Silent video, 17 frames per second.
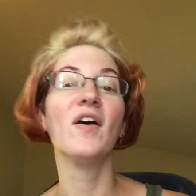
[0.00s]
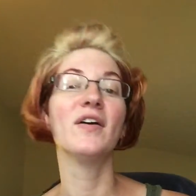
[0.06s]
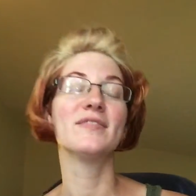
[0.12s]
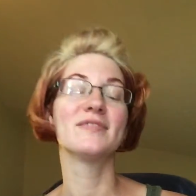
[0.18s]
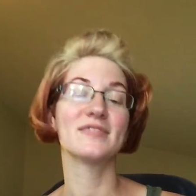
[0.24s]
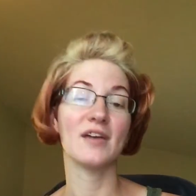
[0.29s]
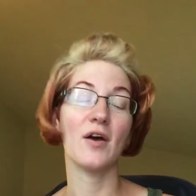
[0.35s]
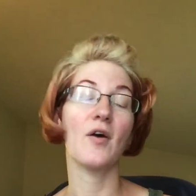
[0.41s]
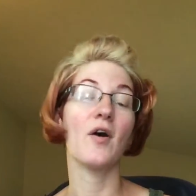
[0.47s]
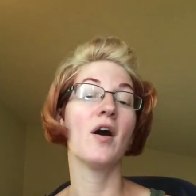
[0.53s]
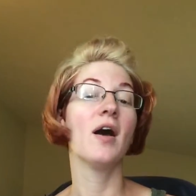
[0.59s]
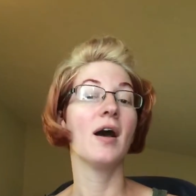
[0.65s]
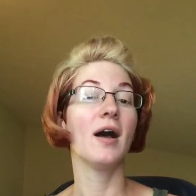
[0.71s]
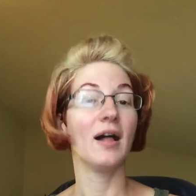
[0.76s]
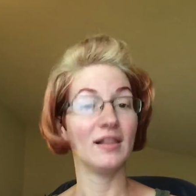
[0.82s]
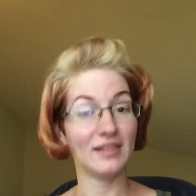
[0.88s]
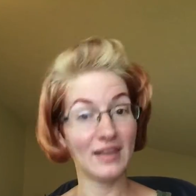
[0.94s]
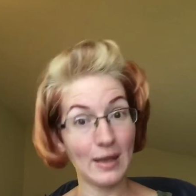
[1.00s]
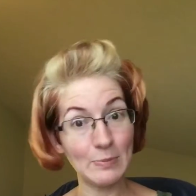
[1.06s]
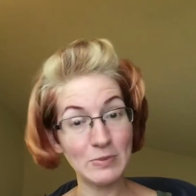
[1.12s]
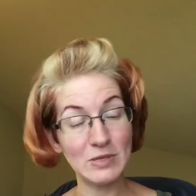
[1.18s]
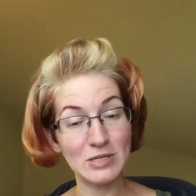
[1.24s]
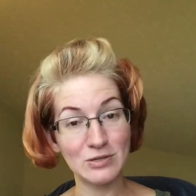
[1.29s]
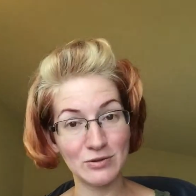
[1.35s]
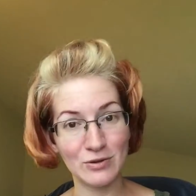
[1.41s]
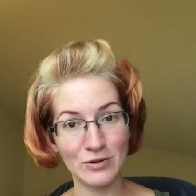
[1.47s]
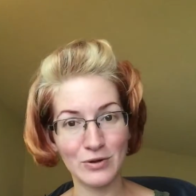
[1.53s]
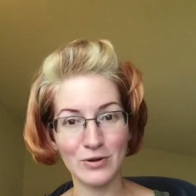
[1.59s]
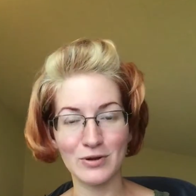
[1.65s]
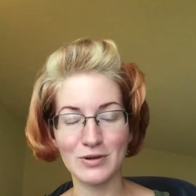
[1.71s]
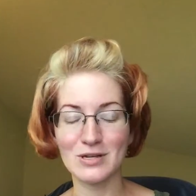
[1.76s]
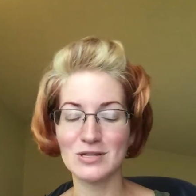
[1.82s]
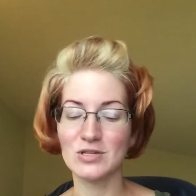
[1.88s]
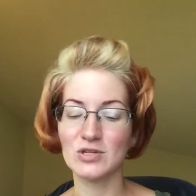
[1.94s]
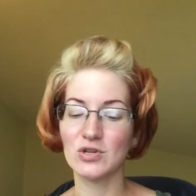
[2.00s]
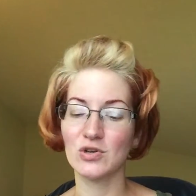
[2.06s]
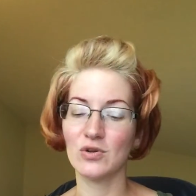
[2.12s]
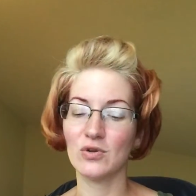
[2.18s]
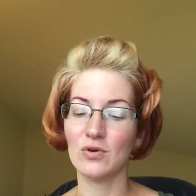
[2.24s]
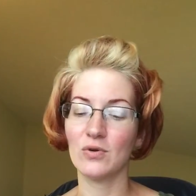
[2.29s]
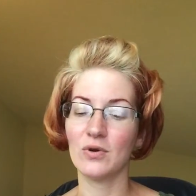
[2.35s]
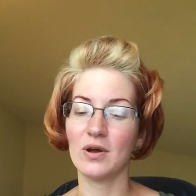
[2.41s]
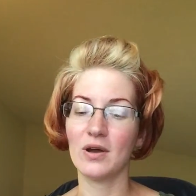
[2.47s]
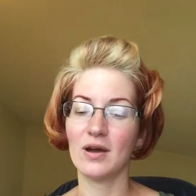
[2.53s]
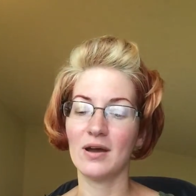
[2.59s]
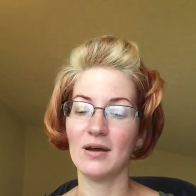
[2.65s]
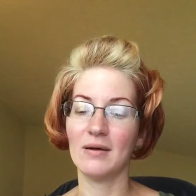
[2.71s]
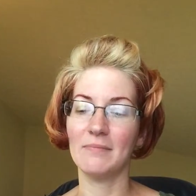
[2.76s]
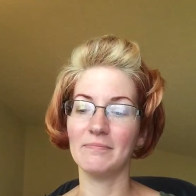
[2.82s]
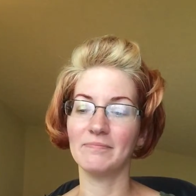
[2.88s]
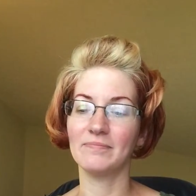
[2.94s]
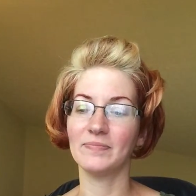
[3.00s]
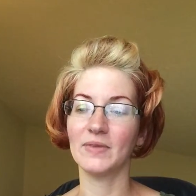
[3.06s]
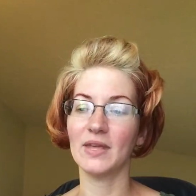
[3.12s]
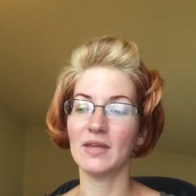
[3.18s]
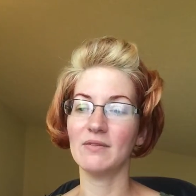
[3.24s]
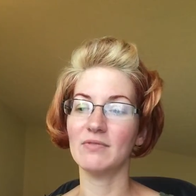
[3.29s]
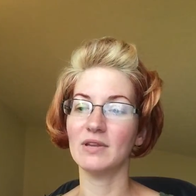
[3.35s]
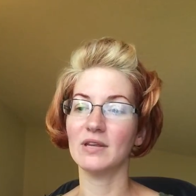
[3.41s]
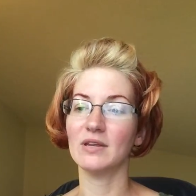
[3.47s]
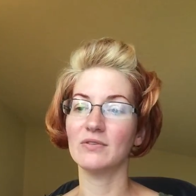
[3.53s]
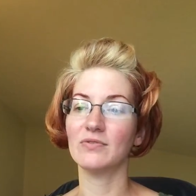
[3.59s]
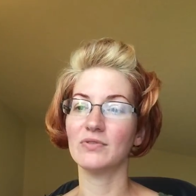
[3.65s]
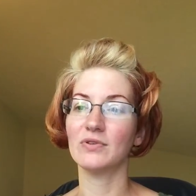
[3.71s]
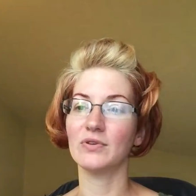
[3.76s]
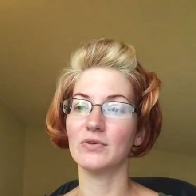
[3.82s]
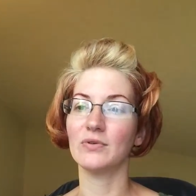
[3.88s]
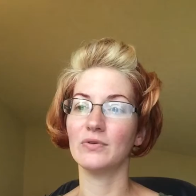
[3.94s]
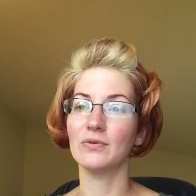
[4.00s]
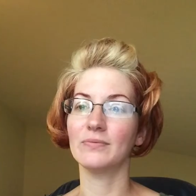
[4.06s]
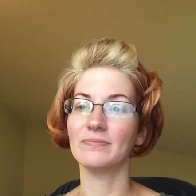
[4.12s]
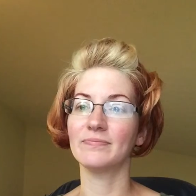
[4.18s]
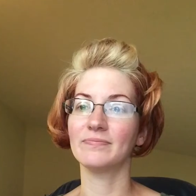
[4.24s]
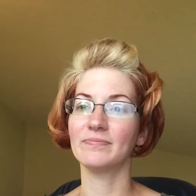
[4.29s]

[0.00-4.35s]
So allow me to encourage you, even if you